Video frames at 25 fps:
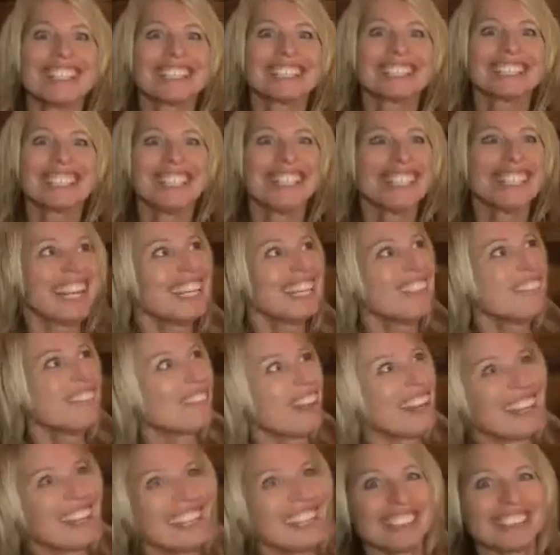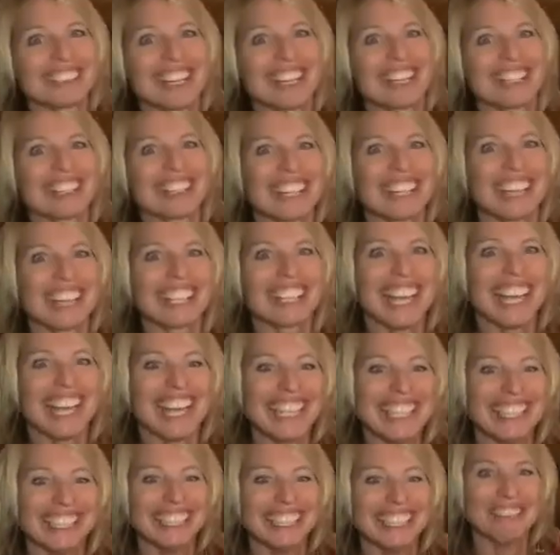and then he finally started like,
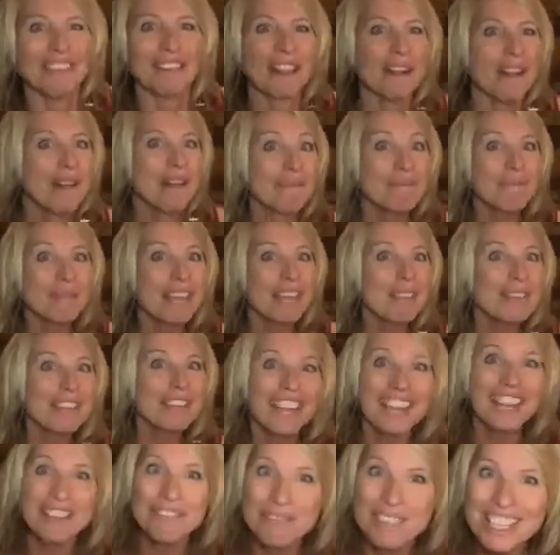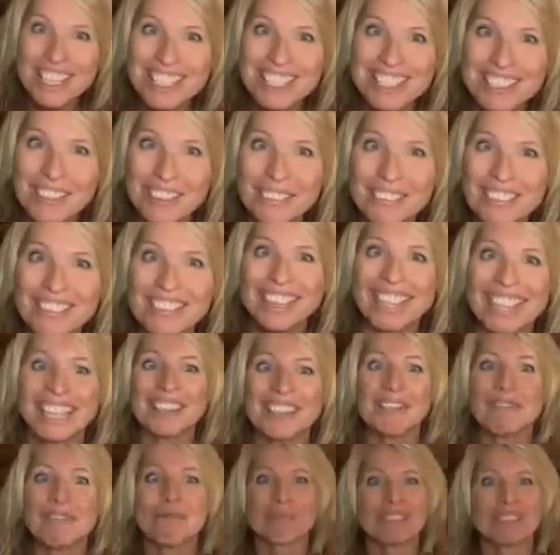hey, maybe I missed something,
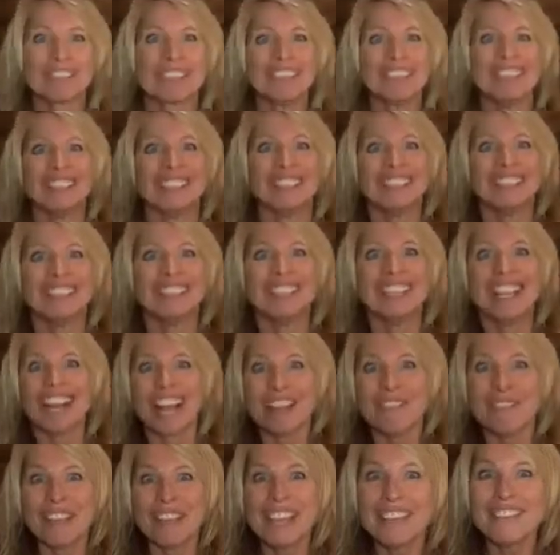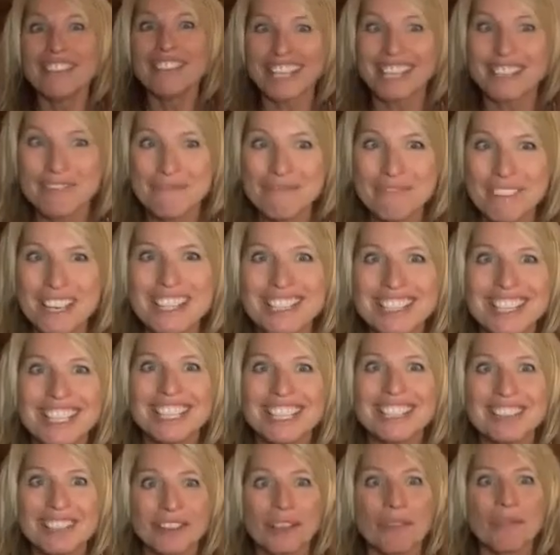and maybe that missing
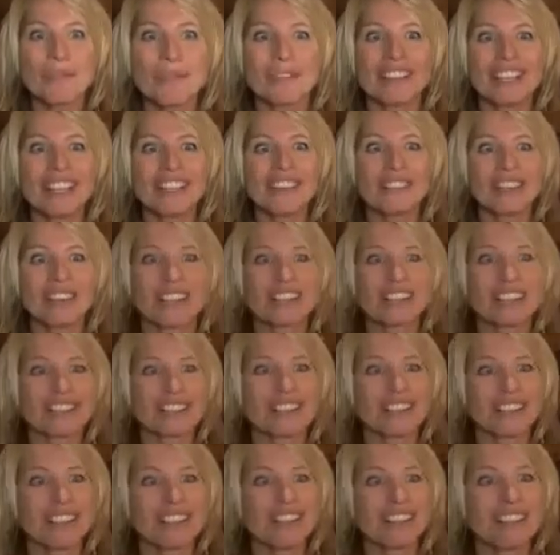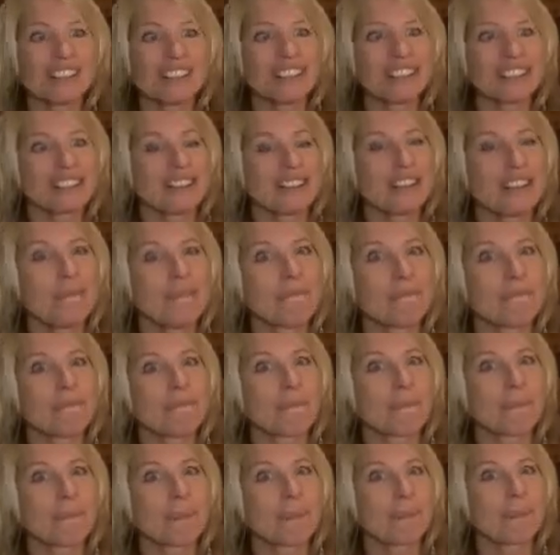something was the
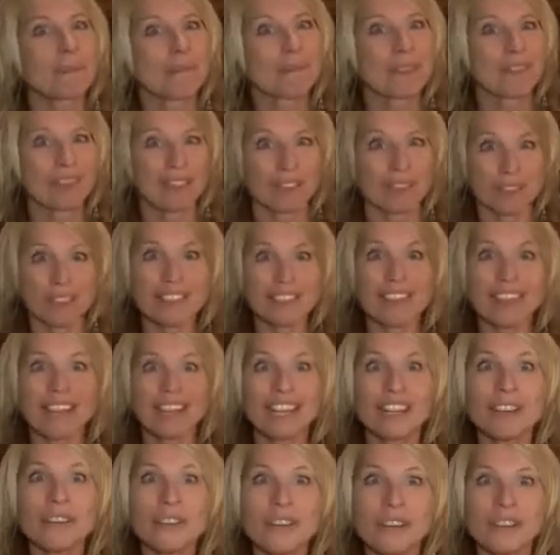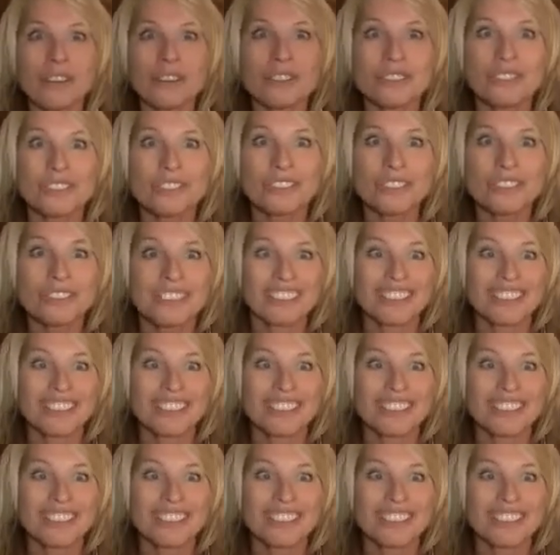eros,